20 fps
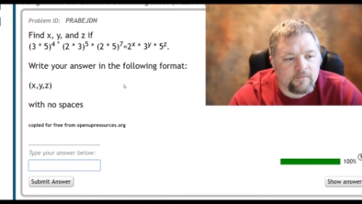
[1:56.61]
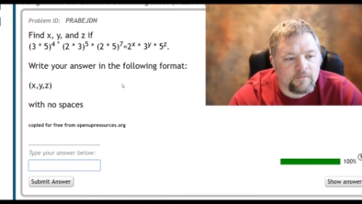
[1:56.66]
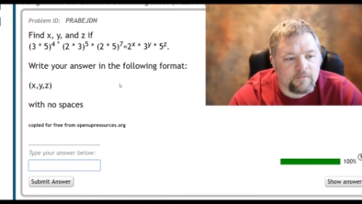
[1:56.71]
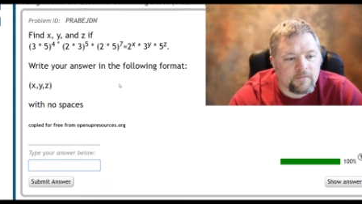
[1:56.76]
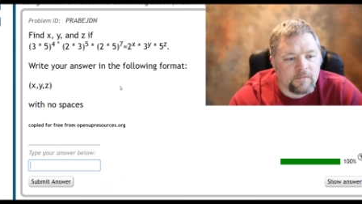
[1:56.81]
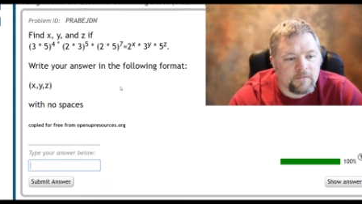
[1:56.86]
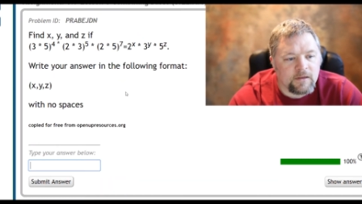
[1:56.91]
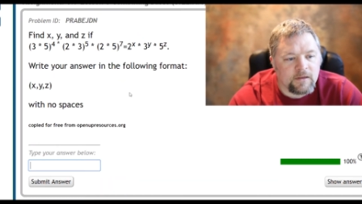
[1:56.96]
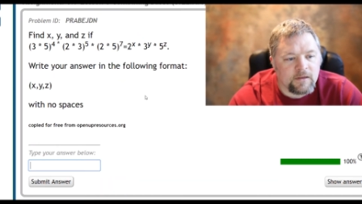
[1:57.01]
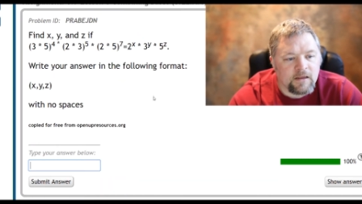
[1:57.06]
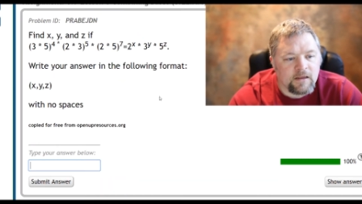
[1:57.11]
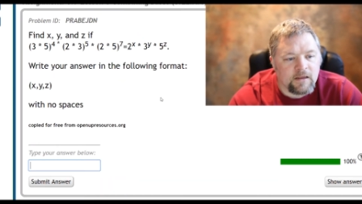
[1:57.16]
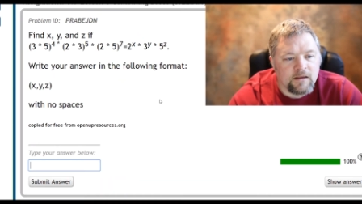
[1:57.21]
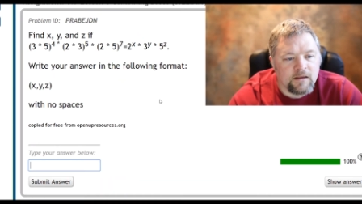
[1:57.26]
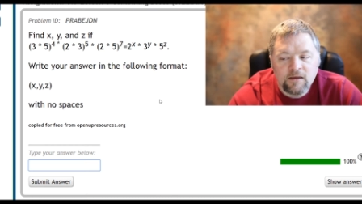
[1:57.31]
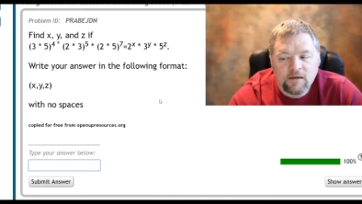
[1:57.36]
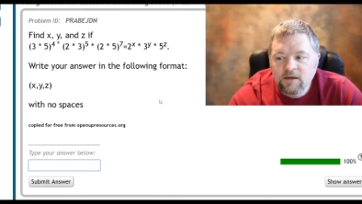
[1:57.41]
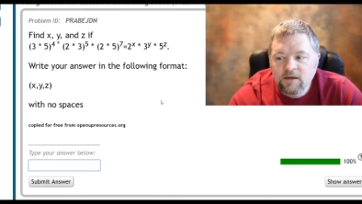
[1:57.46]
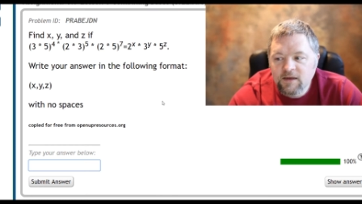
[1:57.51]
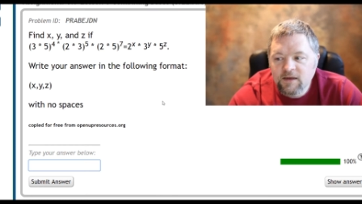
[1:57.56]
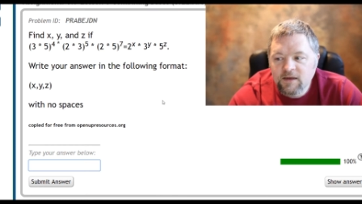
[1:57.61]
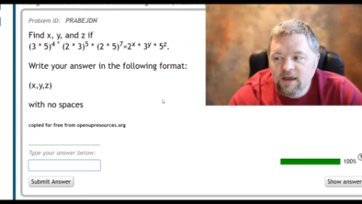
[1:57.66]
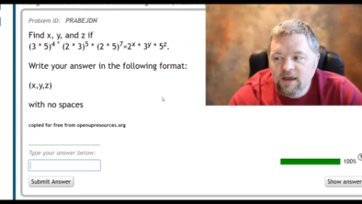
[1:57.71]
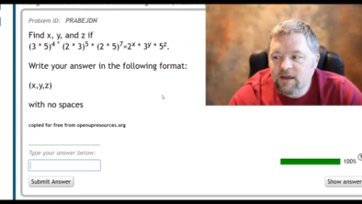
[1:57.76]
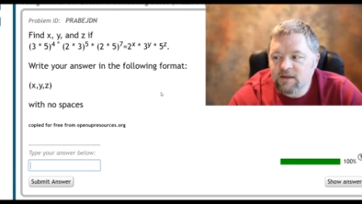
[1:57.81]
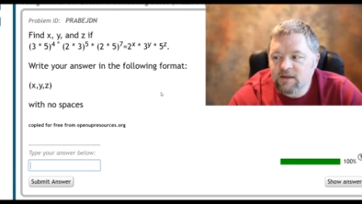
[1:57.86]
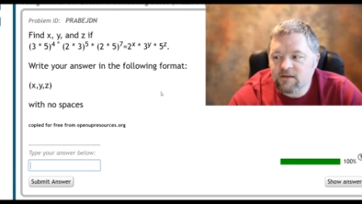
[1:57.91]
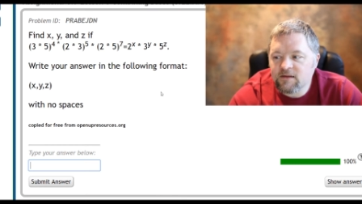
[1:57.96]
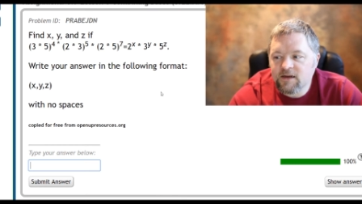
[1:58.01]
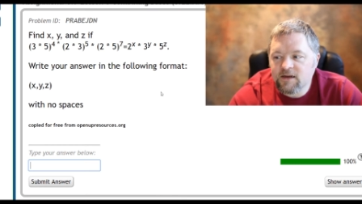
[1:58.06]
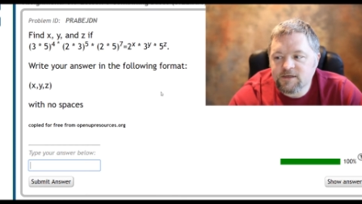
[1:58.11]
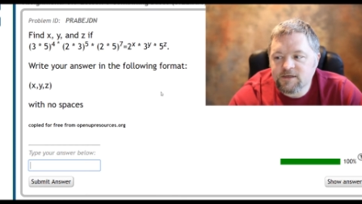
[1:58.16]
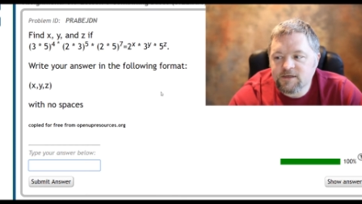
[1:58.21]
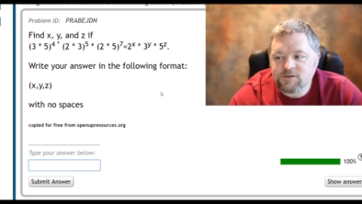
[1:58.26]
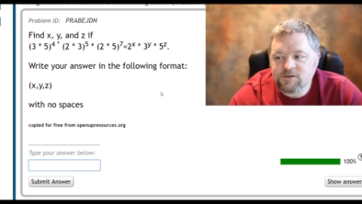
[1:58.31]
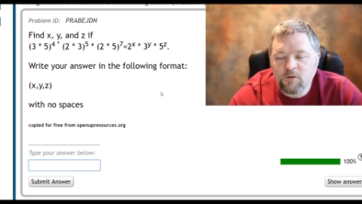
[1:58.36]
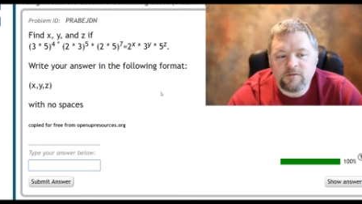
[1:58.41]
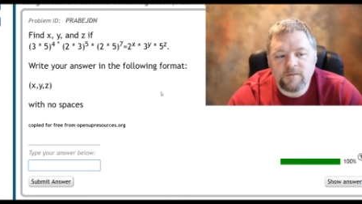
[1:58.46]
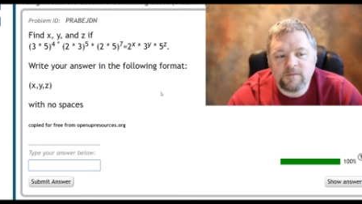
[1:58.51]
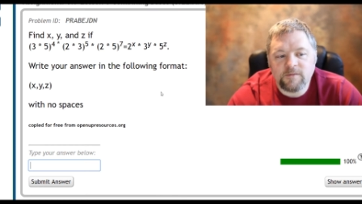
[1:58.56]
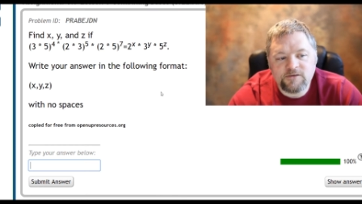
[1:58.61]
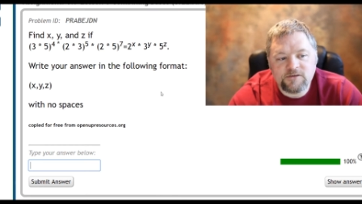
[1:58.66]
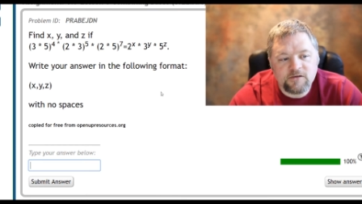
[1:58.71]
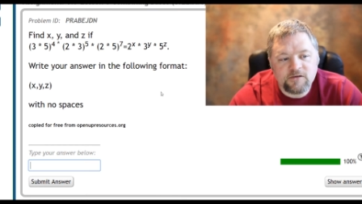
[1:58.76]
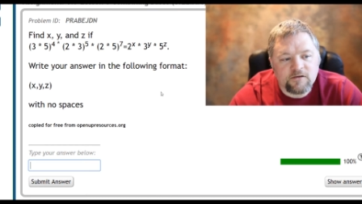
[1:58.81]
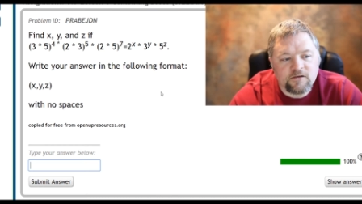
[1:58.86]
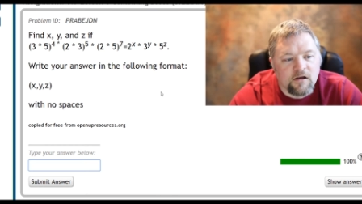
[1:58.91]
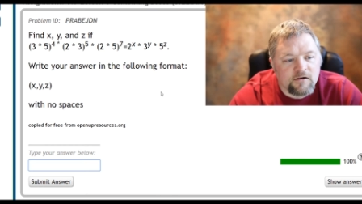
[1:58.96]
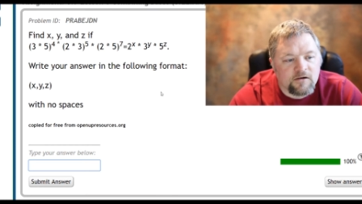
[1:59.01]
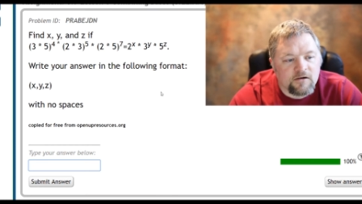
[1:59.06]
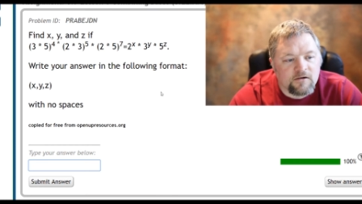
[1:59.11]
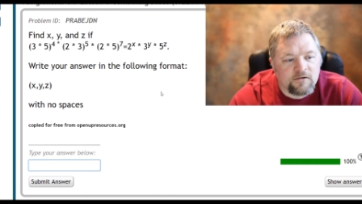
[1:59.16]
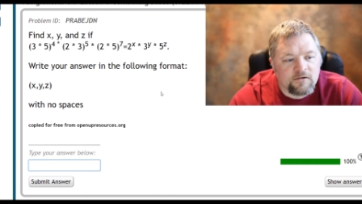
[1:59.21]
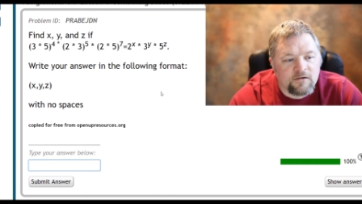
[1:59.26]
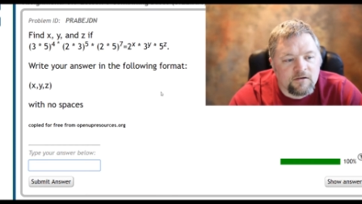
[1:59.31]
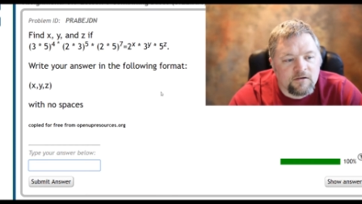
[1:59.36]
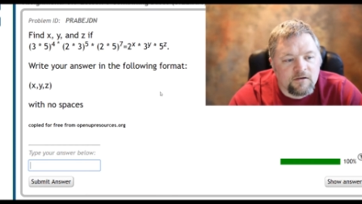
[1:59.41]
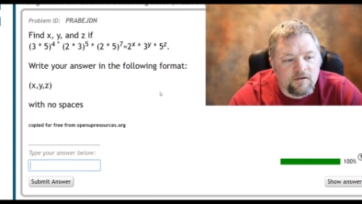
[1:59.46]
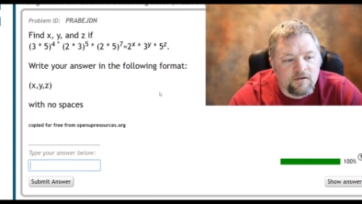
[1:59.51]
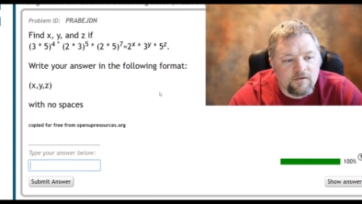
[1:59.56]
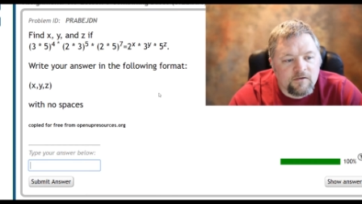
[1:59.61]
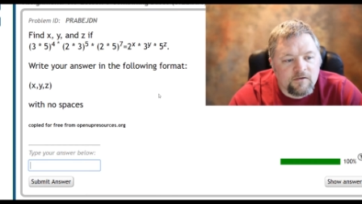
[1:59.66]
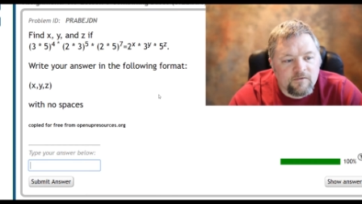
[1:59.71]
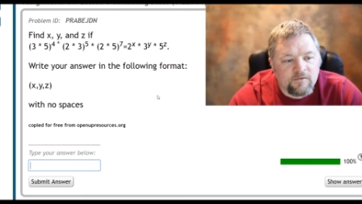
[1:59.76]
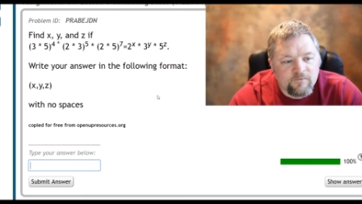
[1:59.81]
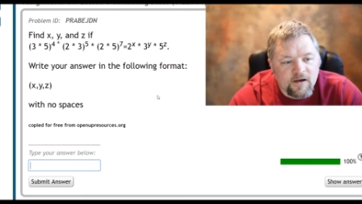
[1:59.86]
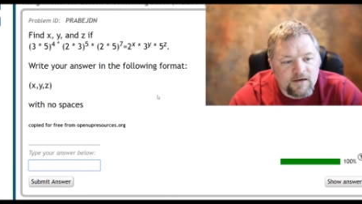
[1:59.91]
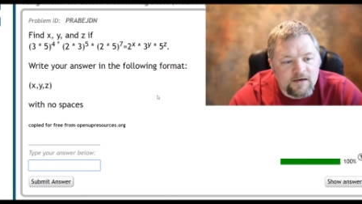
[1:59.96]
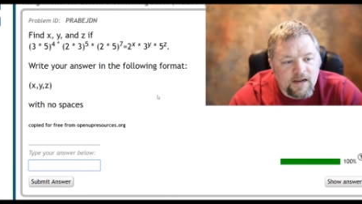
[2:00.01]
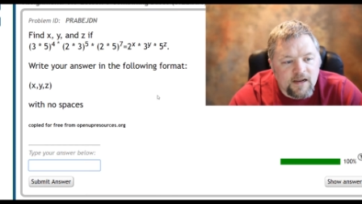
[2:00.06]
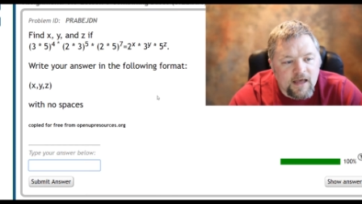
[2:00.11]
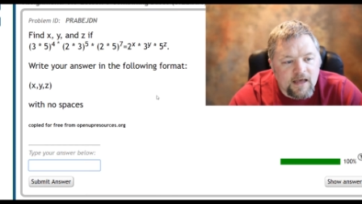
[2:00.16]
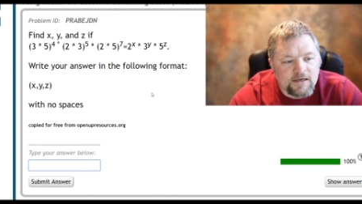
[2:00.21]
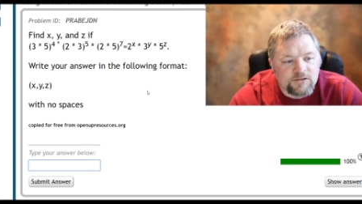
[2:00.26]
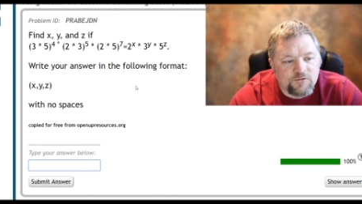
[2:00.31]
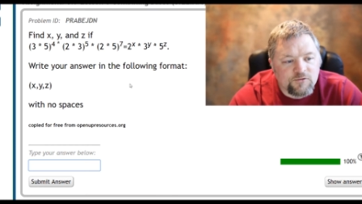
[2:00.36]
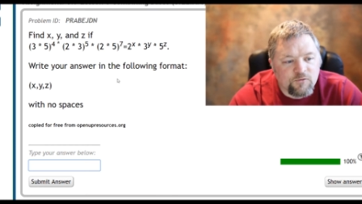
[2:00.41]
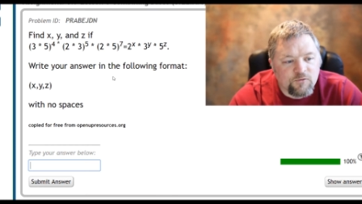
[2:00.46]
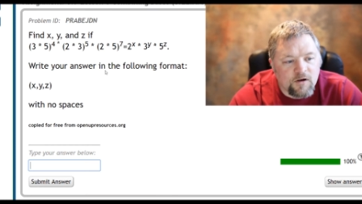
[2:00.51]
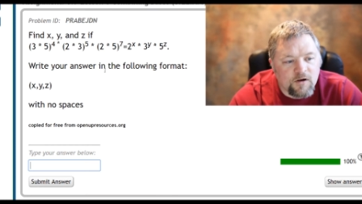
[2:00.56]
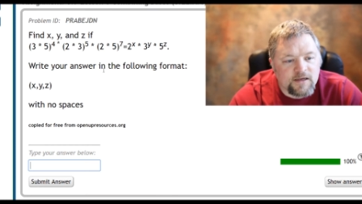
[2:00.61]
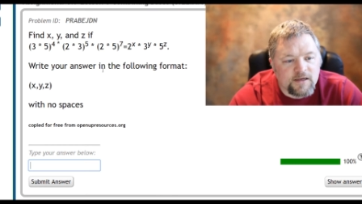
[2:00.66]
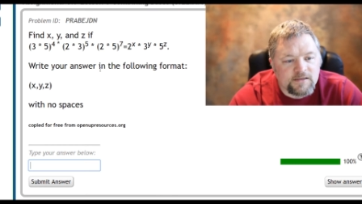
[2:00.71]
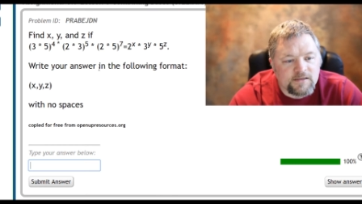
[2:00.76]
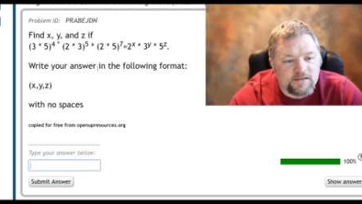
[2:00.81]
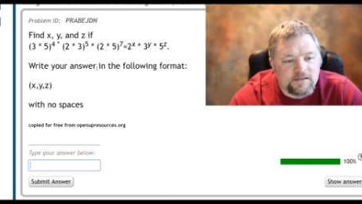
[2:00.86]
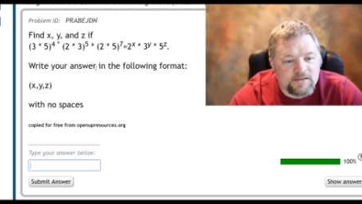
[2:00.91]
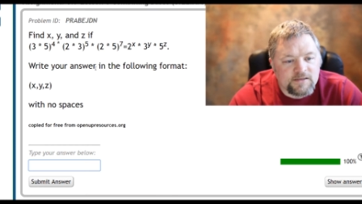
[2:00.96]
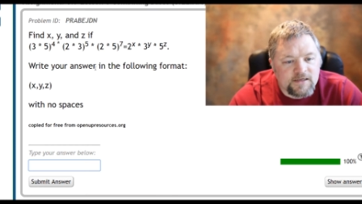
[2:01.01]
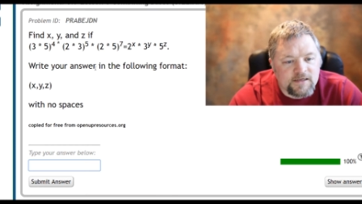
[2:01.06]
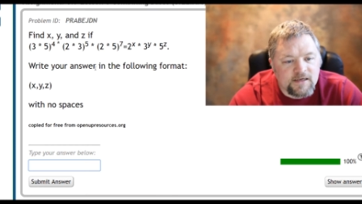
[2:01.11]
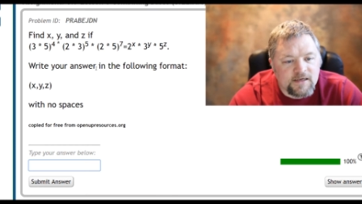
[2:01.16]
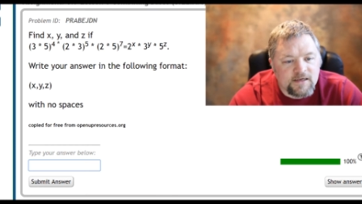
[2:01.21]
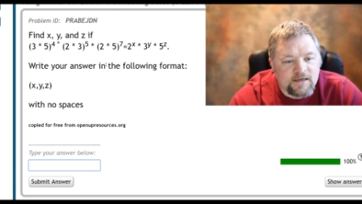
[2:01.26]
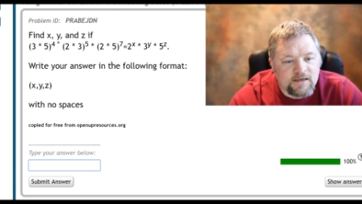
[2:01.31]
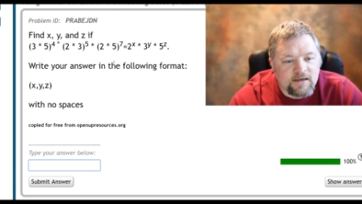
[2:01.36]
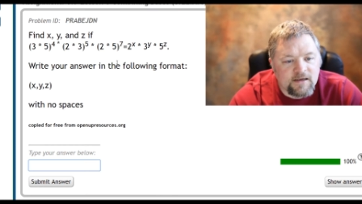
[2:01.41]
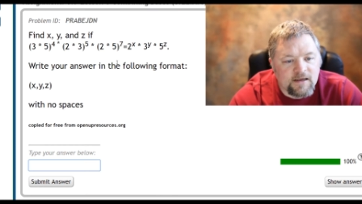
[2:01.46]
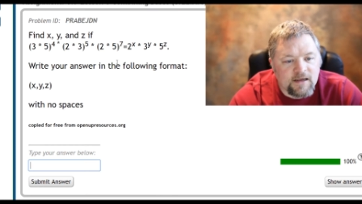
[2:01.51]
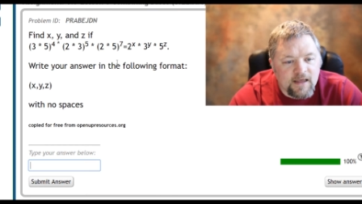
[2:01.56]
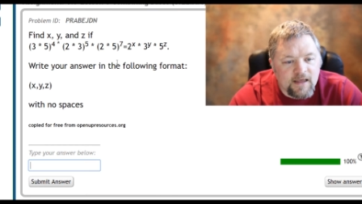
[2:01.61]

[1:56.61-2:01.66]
The next one is 2 to the 8 times 2 to the 9 equals 4 to the power of 17.